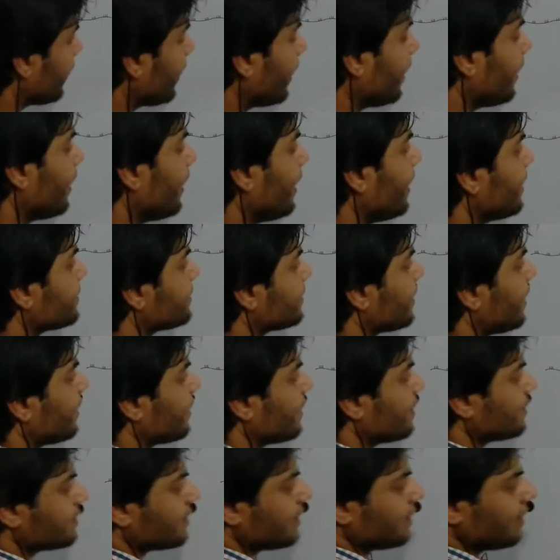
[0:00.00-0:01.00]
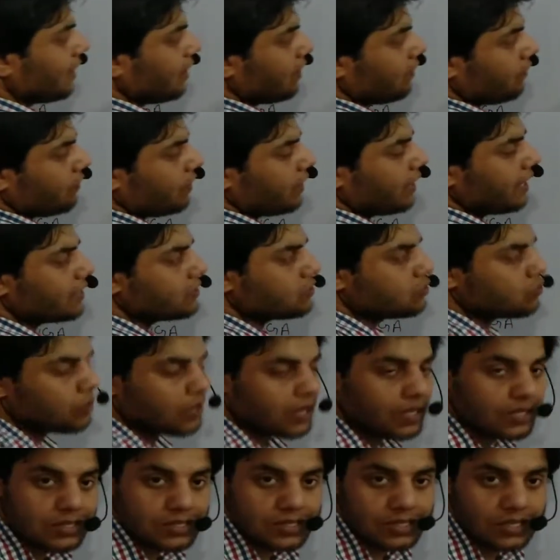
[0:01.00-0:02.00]
and A site is again free, as you
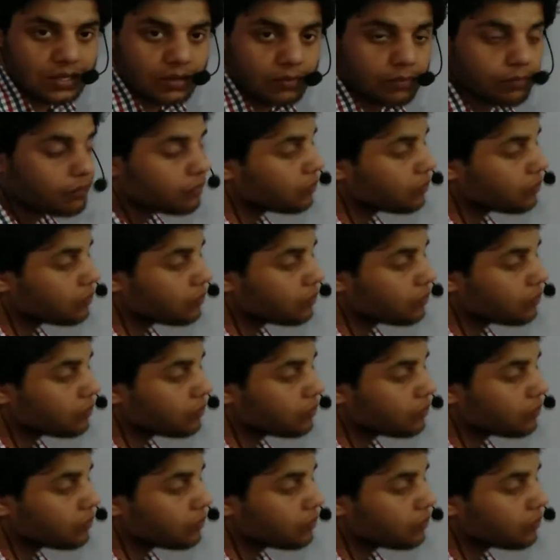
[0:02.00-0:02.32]
can see.